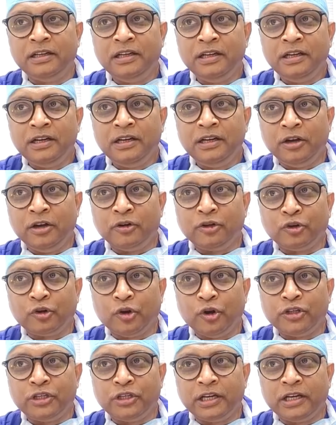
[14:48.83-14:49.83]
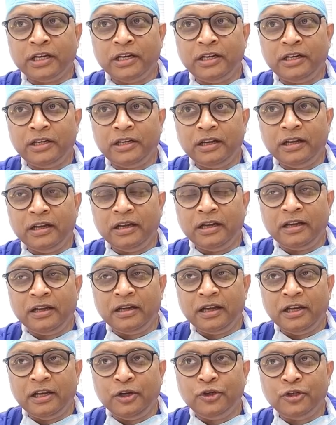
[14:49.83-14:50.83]
Dr. Kaushik had
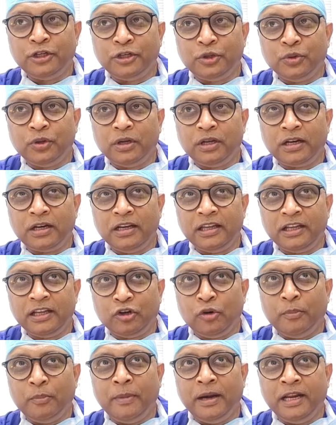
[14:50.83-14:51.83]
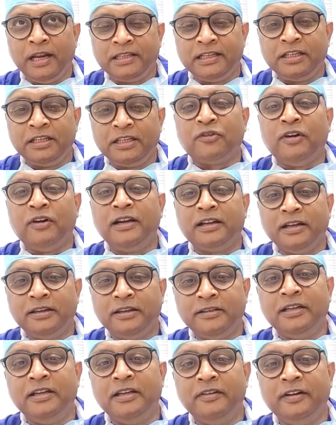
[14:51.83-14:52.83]
alluded to earlier, medicine is quite
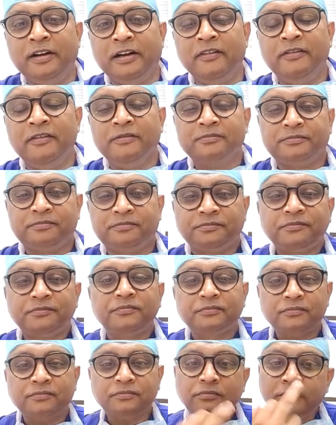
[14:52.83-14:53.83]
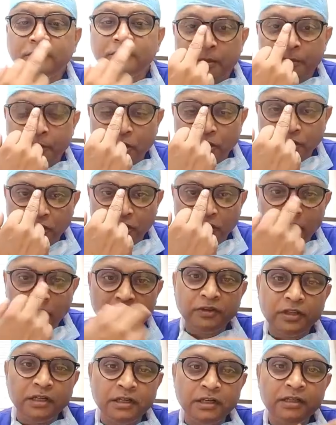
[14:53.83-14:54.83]
conservative, because a lot of
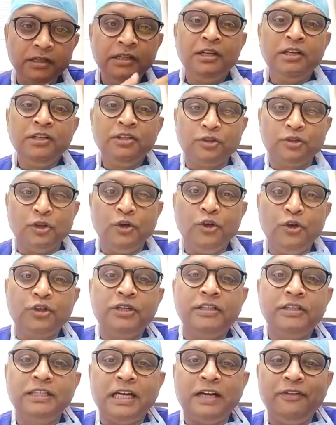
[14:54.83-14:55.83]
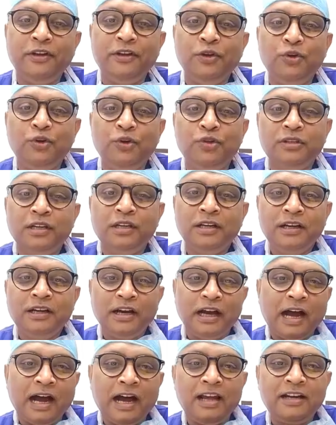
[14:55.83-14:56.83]
the solutions that we use
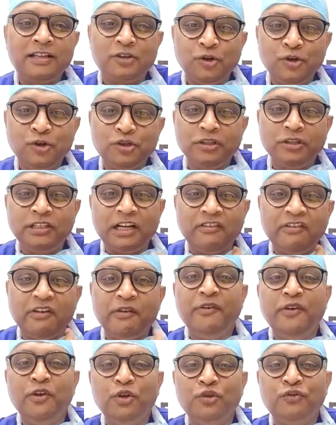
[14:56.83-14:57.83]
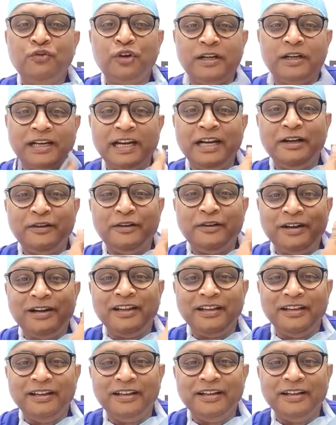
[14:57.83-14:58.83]
are solutions that we've used for 10, 20
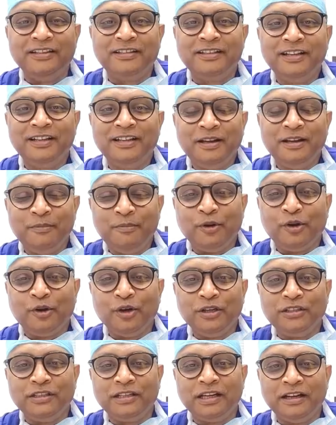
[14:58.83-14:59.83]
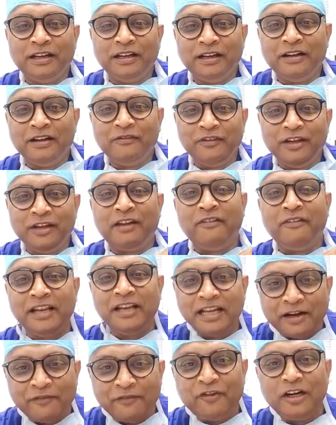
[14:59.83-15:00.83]
years, because we are very
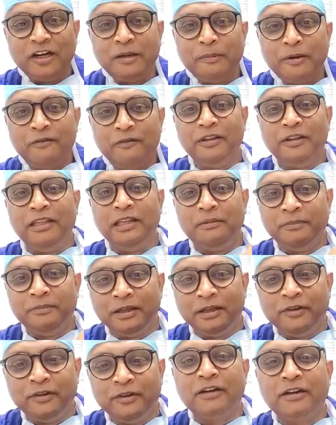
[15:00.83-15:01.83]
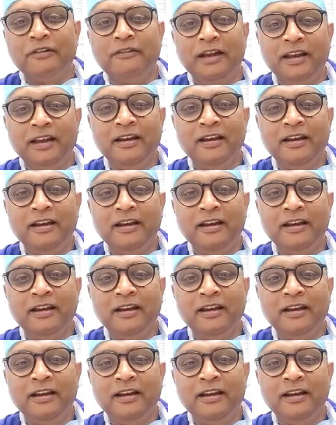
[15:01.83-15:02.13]
comfortable with them. They work well.